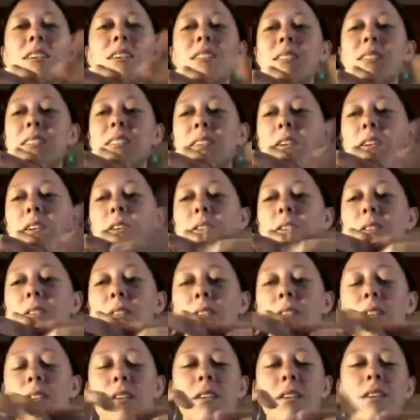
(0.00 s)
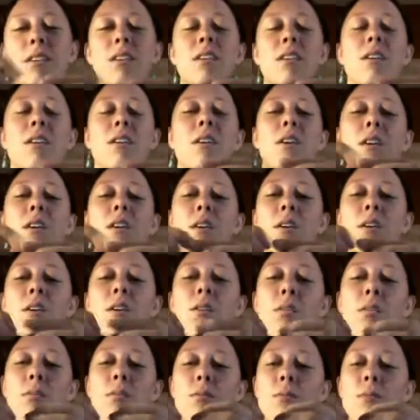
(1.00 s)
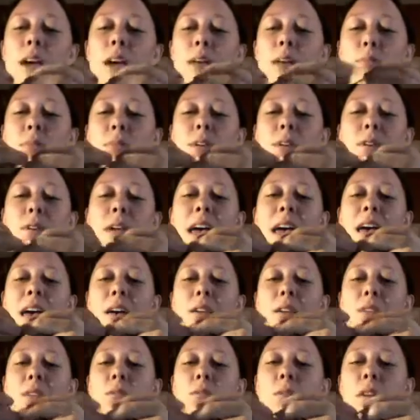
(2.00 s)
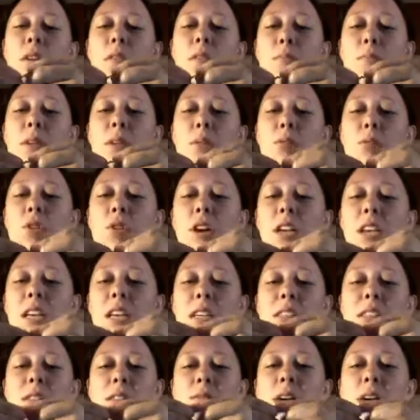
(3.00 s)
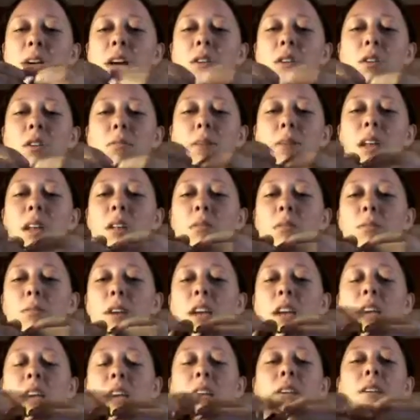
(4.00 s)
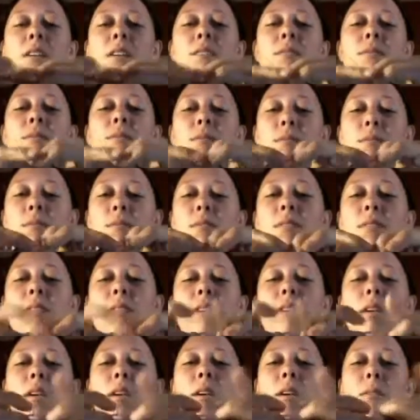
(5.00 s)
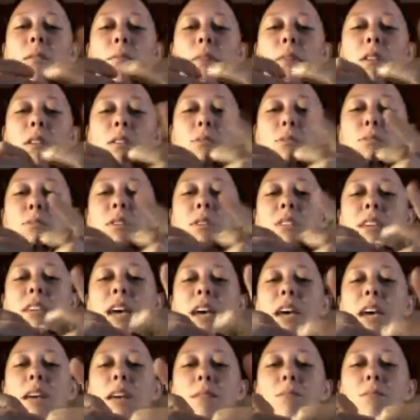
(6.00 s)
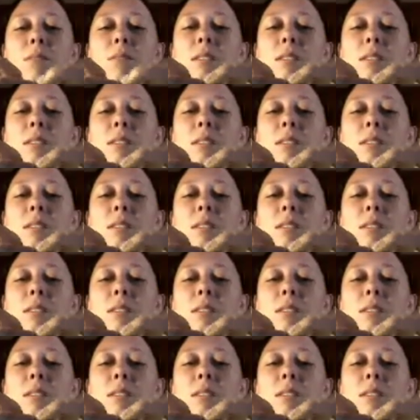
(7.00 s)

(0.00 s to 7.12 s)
So wrap it around where the midpoint is, around your metal ring, multiple times.